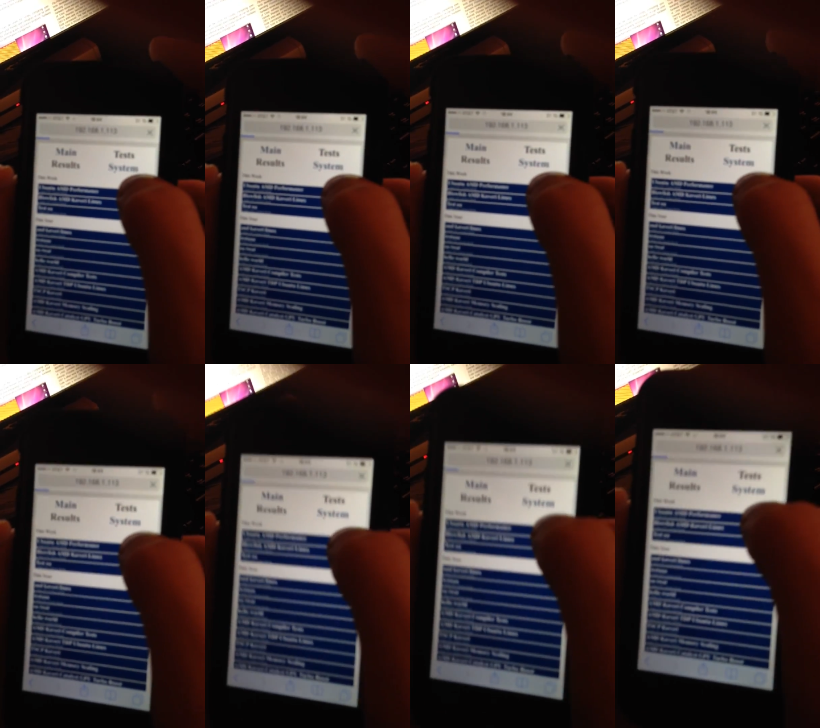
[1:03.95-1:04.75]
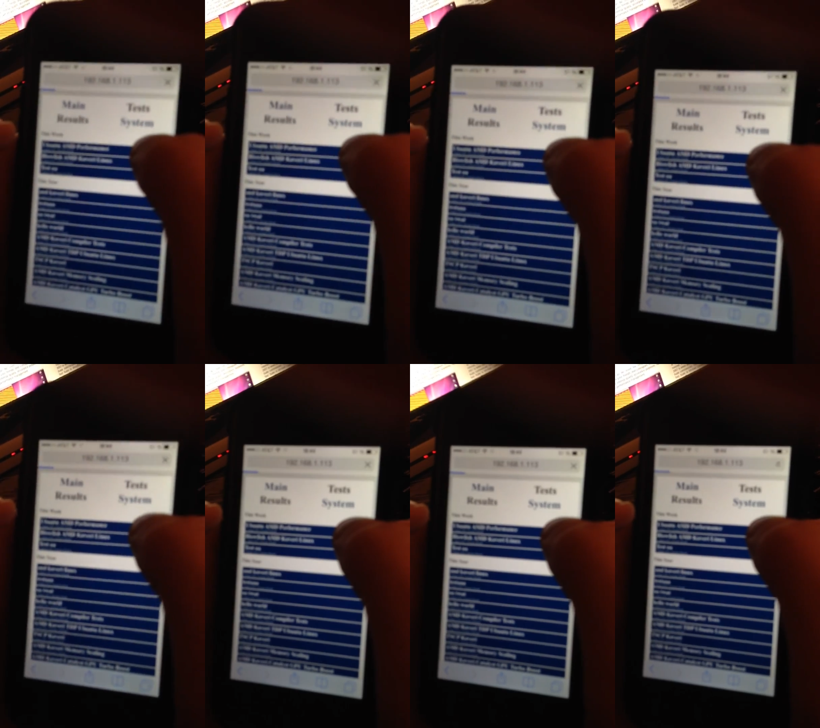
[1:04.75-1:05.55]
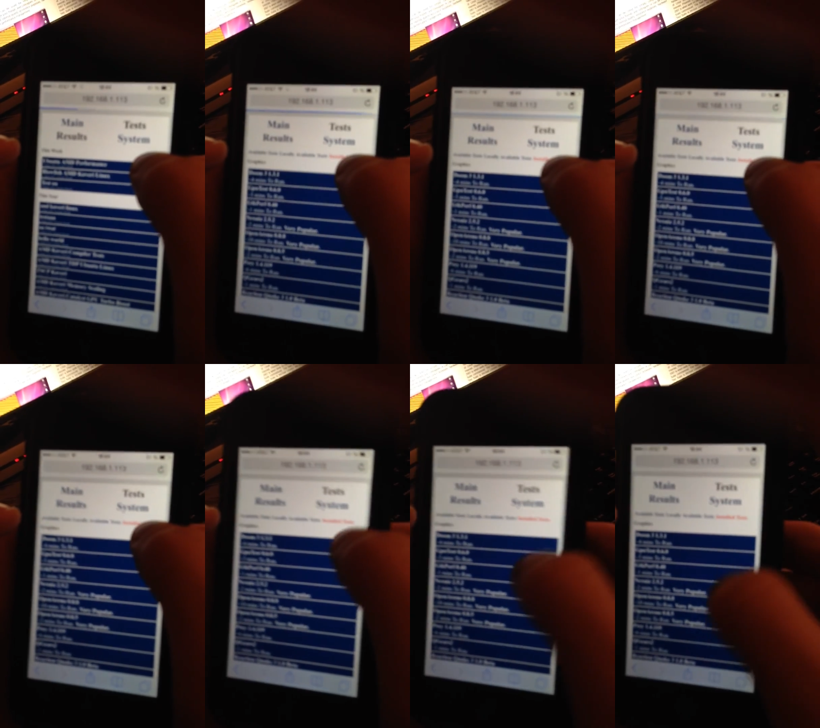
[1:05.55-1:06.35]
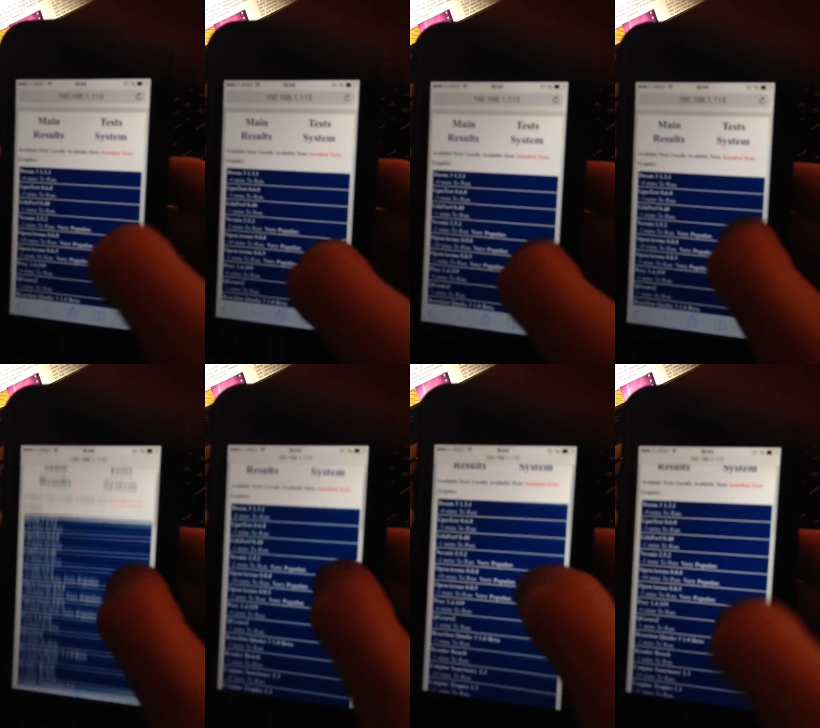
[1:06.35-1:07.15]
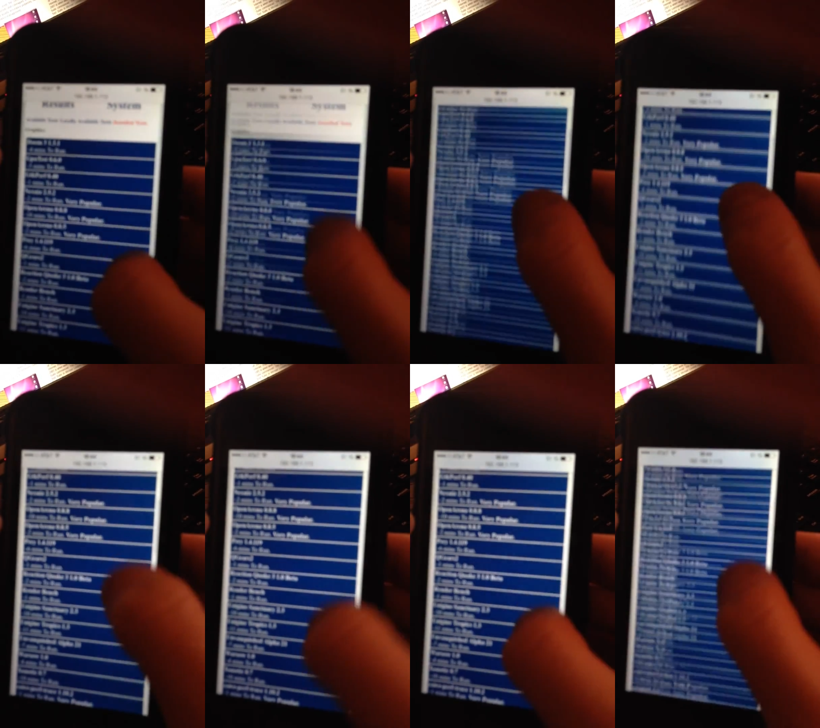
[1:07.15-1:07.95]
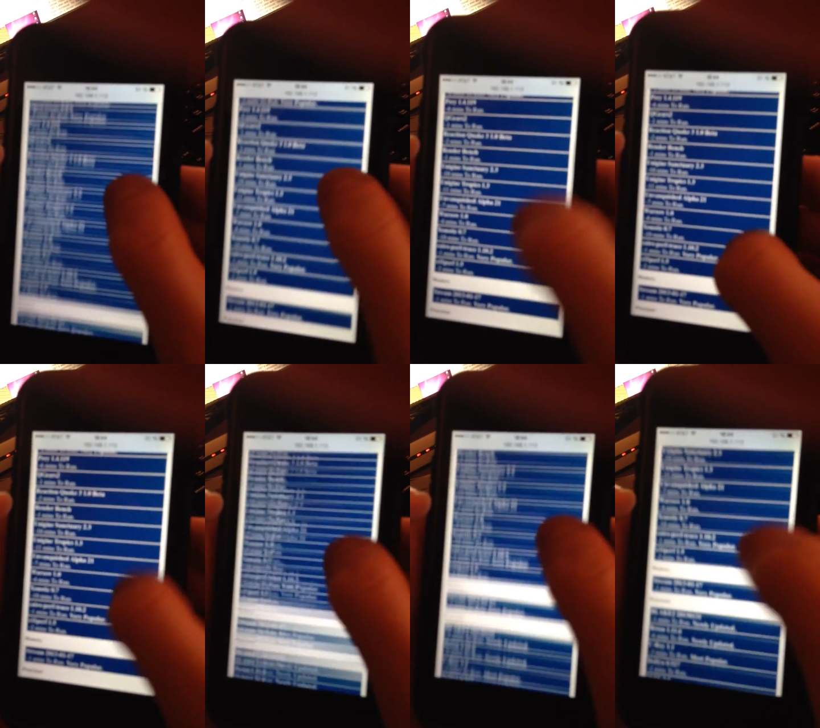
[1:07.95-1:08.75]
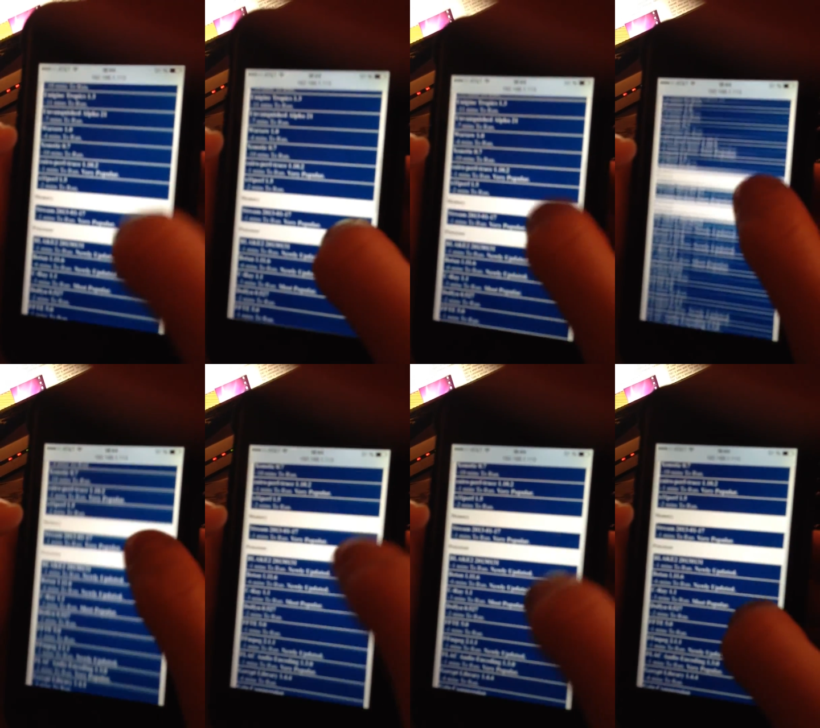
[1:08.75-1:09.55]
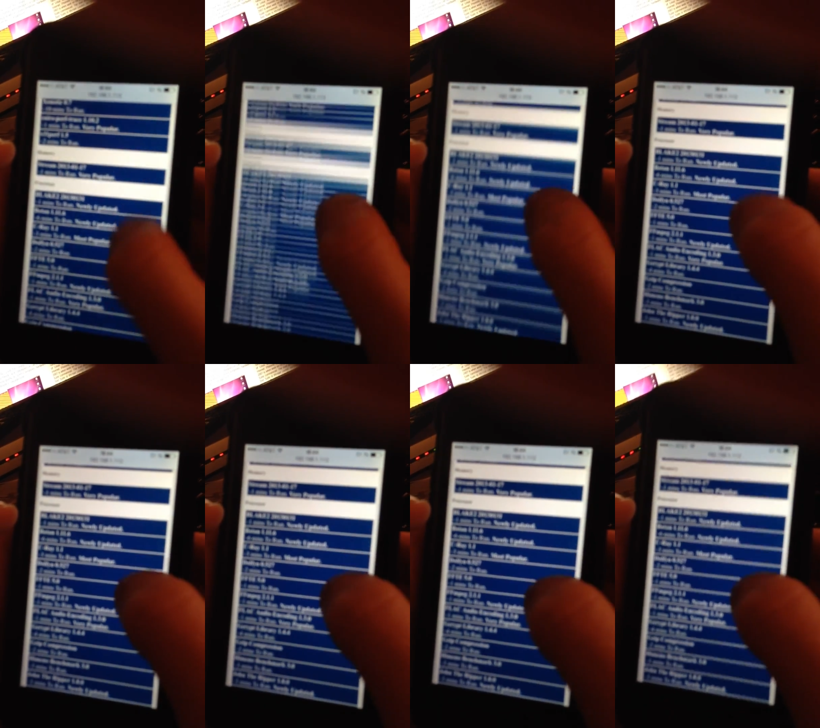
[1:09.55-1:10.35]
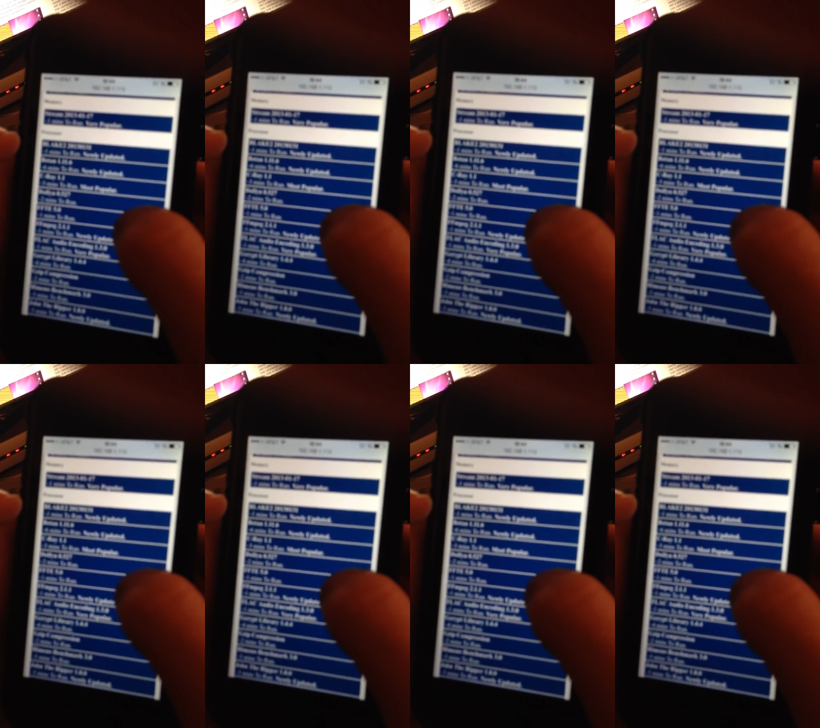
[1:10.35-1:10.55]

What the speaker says: No face is visible, so there are no lips to read.